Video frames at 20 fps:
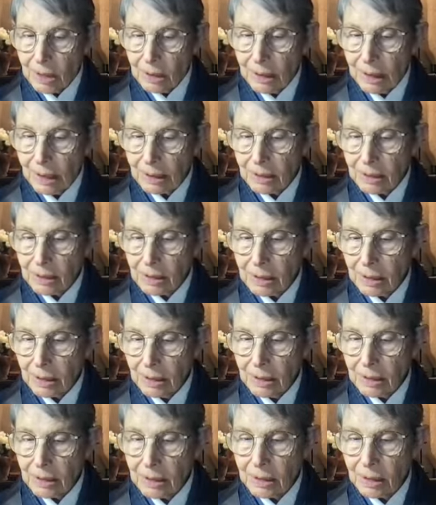Like the
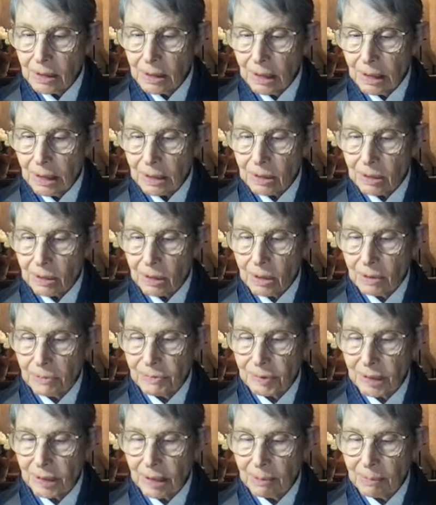sun and sunlight, all
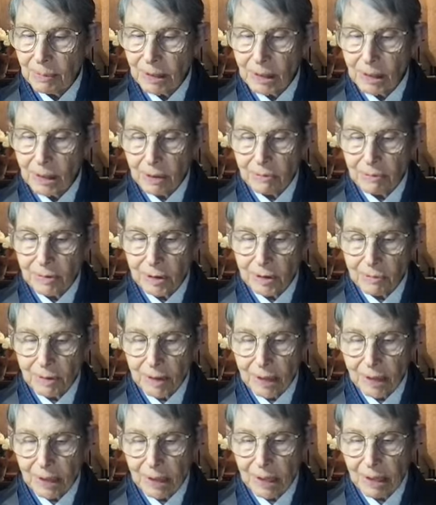phenomena of
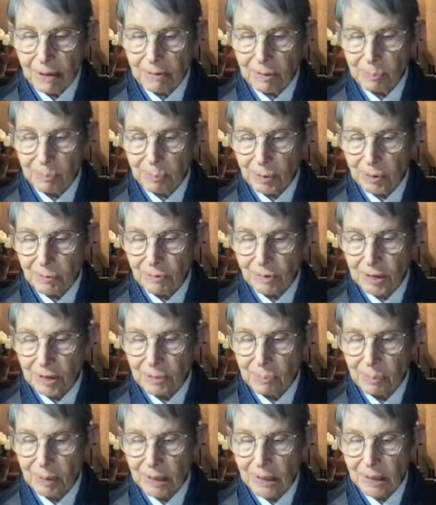nirvana have the perfect,
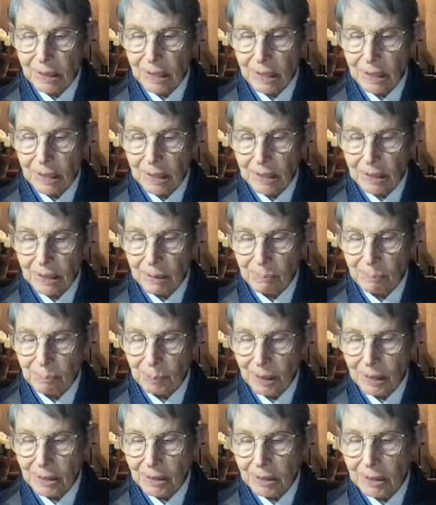spontaneously
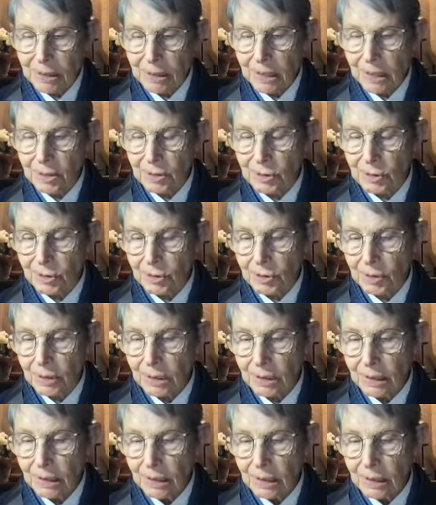present nature
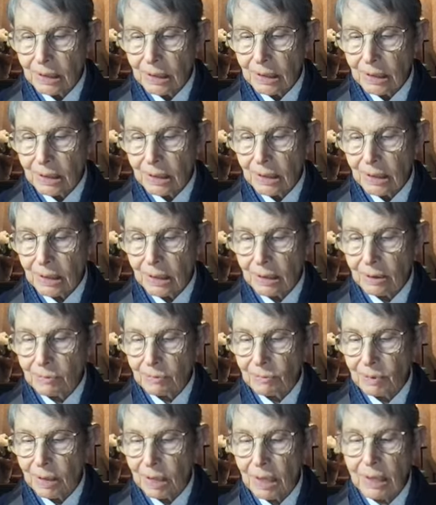
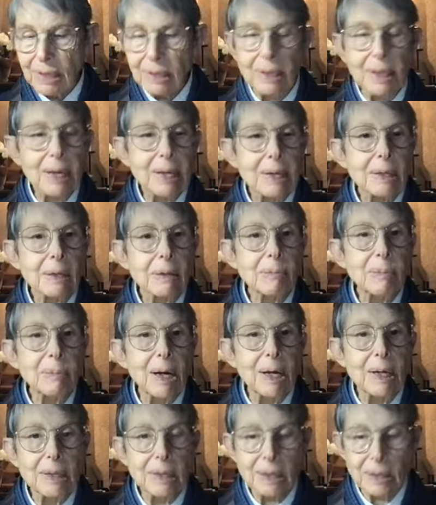of enlightened
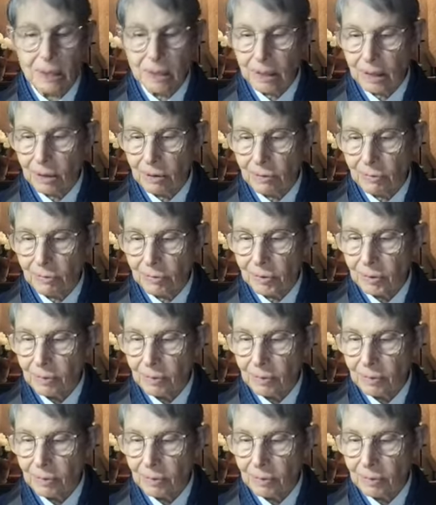mind itself.